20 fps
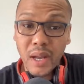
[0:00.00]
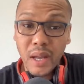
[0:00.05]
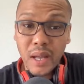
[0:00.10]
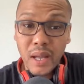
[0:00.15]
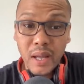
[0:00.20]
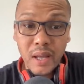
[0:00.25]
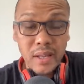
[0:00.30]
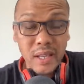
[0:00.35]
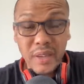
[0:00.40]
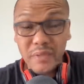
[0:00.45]
one.
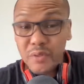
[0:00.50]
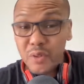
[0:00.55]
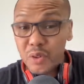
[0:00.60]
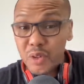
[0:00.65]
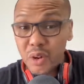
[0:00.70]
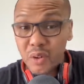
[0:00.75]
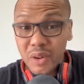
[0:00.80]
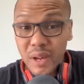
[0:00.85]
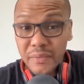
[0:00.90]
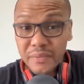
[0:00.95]
If
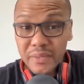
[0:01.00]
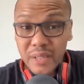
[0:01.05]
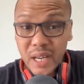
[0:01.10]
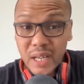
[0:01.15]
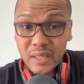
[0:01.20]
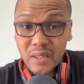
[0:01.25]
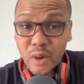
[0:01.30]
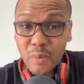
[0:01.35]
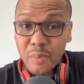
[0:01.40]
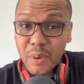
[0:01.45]
you don't have
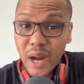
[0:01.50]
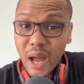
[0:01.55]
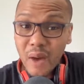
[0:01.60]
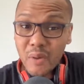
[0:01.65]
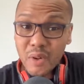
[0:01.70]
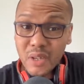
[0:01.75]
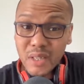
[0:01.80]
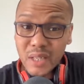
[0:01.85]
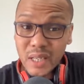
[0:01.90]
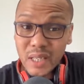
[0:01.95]
trades open,
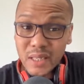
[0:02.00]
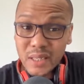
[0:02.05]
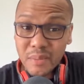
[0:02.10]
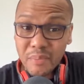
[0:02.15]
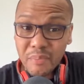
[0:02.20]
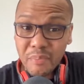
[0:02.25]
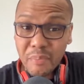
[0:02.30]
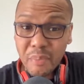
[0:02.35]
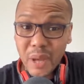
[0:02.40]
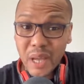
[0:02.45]
I would say is
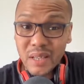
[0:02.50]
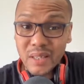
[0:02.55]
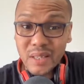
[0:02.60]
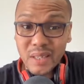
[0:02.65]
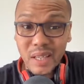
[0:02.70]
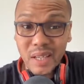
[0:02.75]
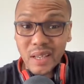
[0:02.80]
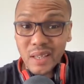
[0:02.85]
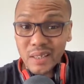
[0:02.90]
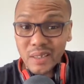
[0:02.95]
the
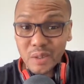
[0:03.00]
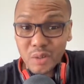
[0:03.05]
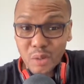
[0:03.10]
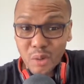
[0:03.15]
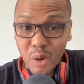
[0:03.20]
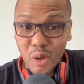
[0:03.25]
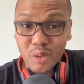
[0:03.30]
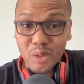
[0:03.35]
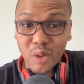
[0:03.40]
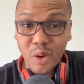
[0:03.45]
best thing is
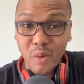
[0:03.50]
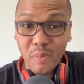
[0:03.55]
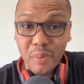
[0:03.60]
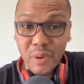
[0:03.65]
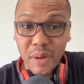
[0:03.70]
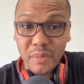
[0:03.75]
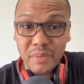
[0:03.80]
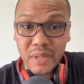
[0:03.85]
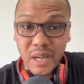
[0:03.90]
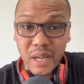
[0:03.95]
not to
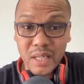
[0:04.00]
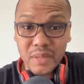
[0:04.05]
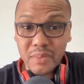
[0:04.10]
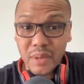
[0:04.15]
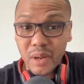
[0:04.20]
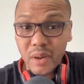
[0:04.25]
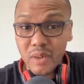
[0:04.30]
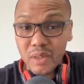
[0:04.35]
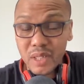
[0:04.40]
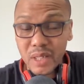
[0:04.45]
open up trades
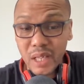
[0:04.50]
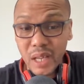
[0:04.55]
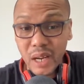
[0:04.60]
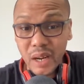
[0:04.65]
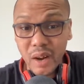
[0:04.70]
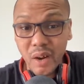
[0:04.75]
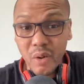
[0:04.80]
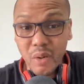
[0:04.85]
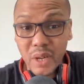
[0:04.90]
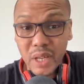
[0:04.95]
because it
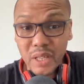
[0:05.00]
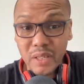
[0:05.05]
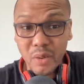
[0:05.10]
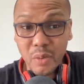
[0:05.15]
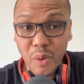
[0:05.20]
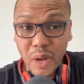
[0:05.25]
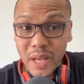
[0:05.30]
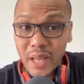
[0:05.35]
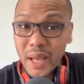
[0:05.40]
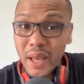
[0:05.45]
can go
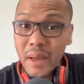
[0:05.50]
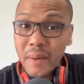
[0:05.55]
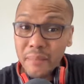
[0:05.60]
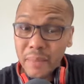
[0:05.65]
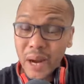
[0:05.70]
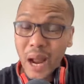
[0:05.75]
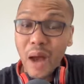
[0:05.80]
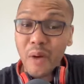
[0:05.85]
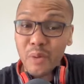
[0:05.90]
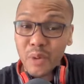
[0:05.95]
either way.
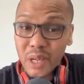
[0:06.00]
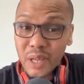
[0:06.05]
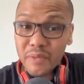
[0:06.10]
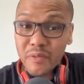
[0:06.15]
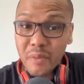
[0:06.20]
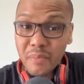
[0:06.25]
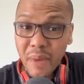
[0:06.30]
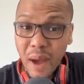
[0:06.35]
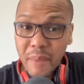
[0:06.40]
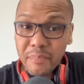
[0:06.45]
But I will
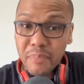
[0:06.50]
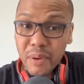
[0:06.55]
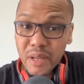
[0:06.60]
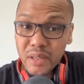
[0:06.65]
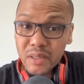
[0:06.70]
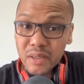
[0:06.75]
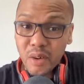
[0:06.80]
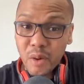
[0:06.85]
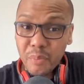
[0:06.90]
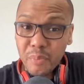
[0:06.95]
give you my
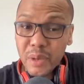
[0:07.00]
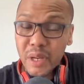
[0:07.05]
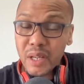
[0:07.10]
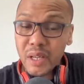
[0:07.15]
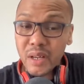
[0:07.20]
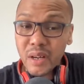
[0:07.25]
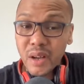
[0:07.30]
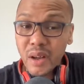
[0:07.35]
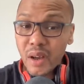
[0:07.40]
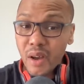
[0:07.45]
personal
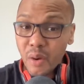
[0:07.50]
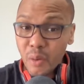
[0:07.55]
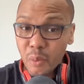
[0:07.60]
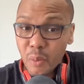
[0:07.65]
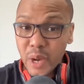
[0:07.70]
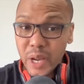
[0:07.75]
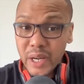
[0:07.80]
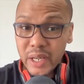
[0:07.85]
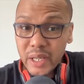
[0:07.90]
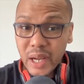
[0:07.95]
opinion
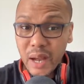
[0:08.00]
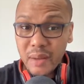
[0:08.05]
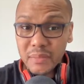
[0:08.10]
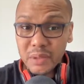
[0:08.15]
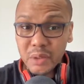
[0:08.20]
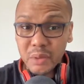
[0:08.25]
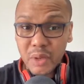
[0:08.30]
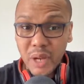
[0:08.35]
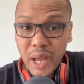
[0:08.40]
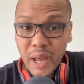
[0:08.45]
when it
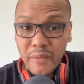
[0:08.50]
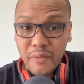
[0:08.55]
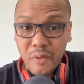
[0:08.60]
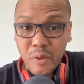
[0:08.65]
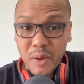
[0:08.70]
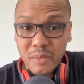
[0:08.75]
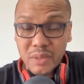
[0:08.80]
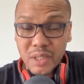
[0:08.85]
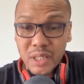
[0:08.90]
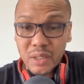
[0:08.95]
comes to the
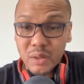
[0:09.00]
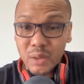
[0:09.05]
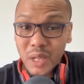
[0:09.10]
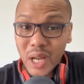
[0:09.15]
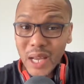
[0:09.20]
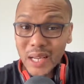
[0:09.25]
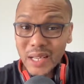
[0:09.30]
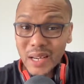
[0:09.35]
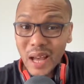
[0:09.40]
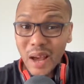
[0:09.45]
FOMC
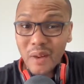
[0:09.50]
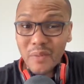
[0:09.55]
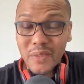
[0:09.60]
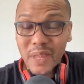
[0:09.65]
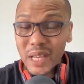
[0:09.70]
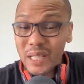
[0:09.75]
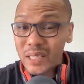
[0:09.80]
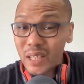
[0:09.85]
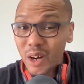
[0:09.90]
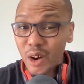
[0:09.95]
tonight. Now,
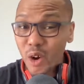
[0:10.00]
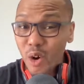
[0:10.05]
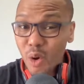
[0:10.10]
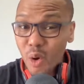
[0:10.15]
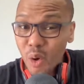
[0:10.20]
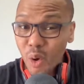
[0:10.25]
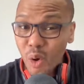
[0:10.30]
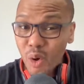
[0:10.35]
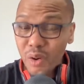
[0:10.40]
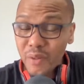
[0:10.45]
there's a
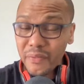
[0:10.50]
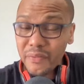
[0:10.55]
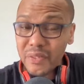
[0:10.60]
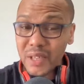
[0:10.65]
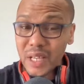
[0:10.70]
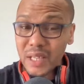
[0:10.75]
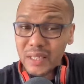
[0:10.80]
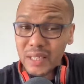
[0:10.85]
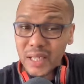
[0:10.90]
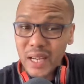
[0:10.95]
lot
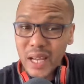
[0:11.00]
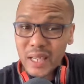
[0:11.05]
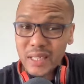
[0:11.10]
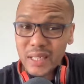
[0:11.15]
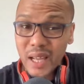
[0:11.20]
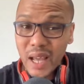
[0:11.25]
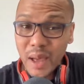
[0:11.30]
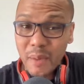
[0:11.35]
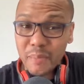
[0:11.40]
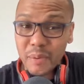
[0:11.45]
of things that
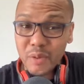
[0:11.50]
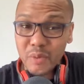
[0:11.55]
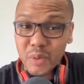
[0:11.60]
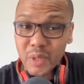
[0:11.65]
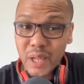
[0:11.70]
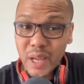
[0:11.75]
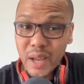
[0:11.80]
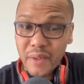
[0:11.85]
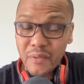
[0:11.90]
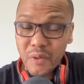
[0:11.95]
actually happened
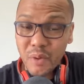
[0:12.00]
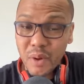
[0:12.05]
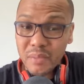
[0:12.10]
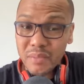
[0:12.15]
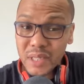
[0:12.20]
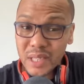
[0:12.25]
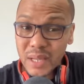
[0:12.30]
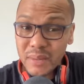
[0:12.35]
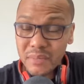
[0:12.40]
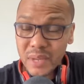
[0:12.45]
with the
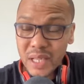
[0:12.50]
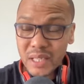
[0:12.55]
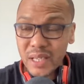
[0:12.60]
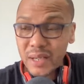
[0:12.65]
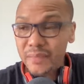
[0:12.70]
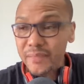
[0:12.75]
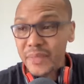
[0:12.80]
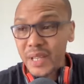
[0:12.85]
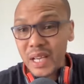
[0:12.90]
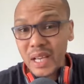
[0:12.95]
FOMC
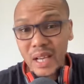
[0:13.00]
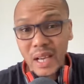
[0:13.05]
meeting.